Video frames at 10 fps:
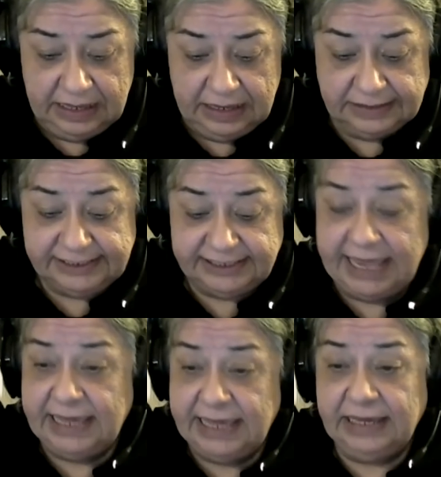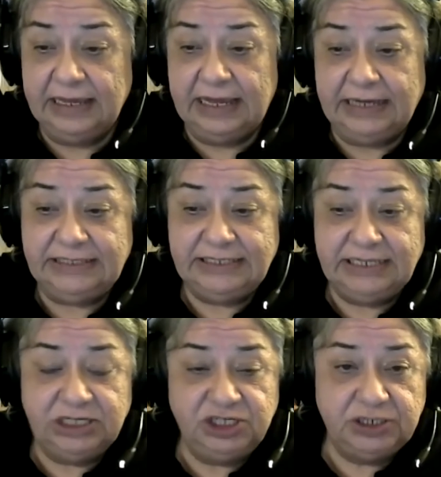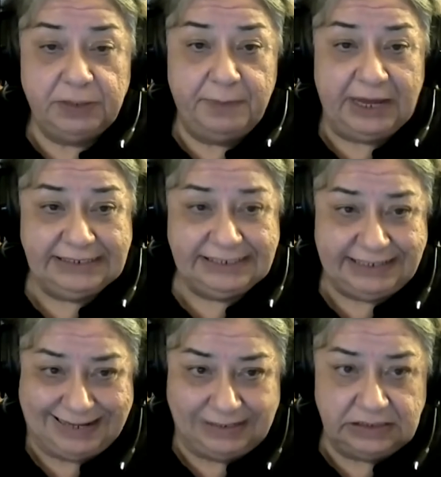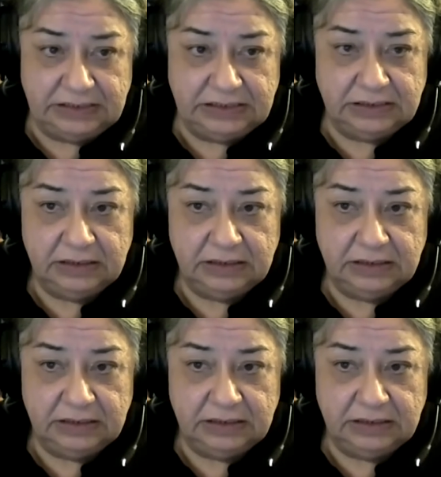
saying I teach past tense